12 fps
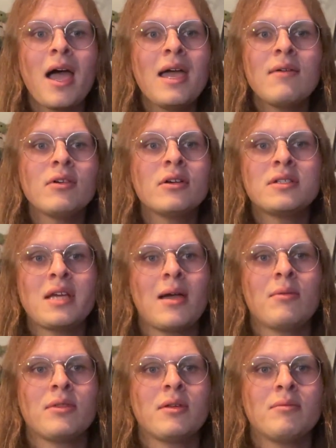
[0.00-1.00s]
I have a good
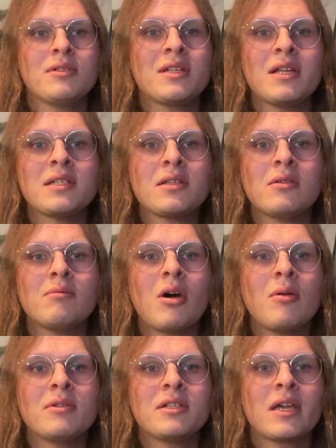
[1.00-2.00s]
time with them. It's a nice little
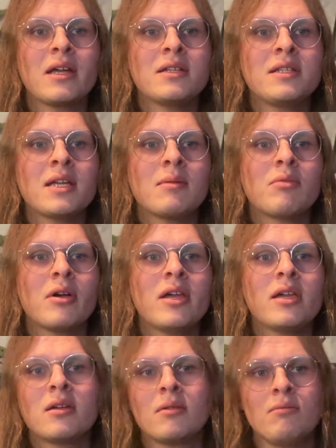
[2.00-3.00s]
moment to kind of take a
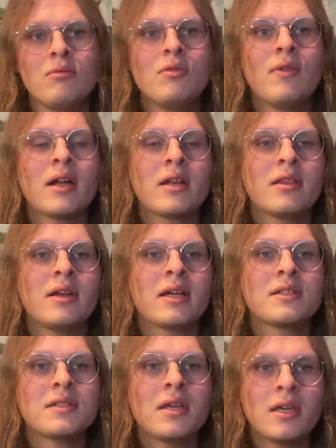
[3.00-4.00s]
break, move on to the
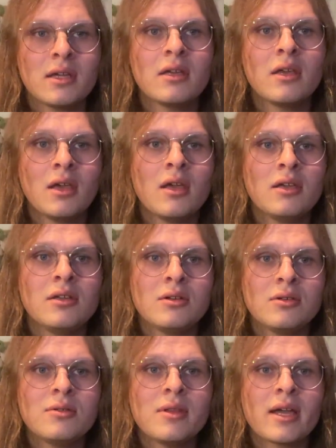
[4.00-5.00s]
next thing,
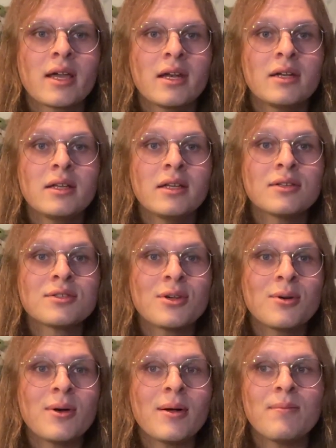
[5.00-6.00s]
do that kind of deal.
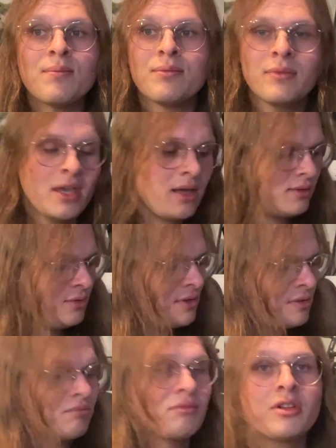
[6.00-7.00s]
So
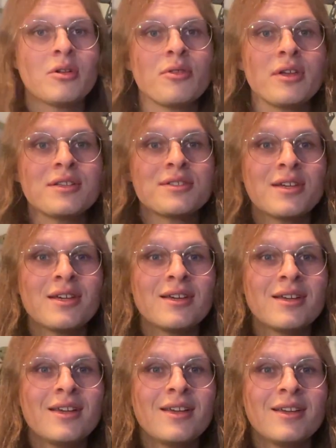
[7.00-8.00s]
just little things
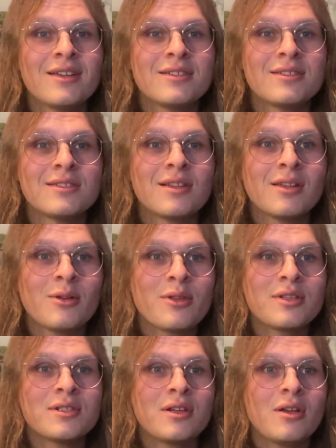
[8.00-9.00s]
to
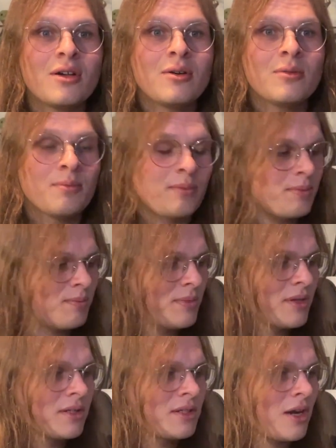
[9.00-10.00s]
know,
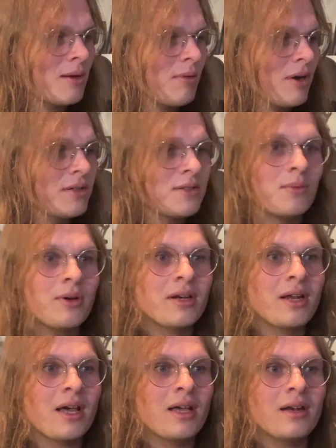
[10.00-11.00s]
the guitar parts and
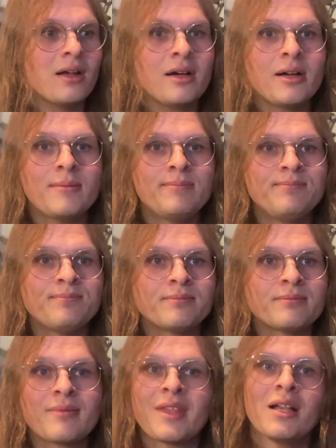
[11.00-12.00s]
whatnot.
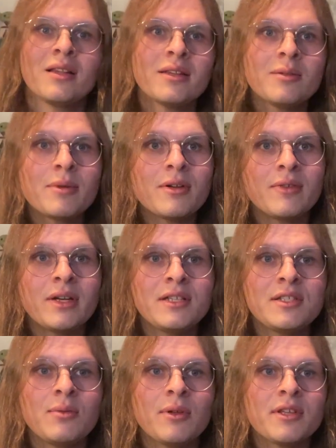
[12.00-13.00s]
A little bit of an
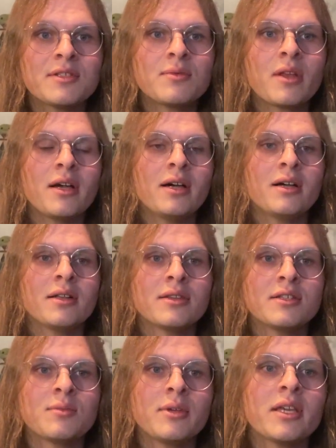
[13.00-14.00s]
easy one this
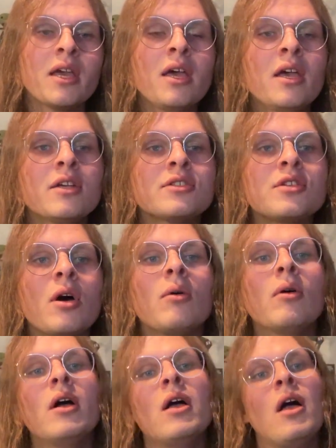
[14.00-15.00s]
week.
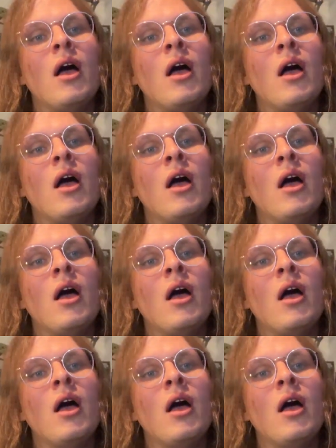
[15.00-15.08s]
So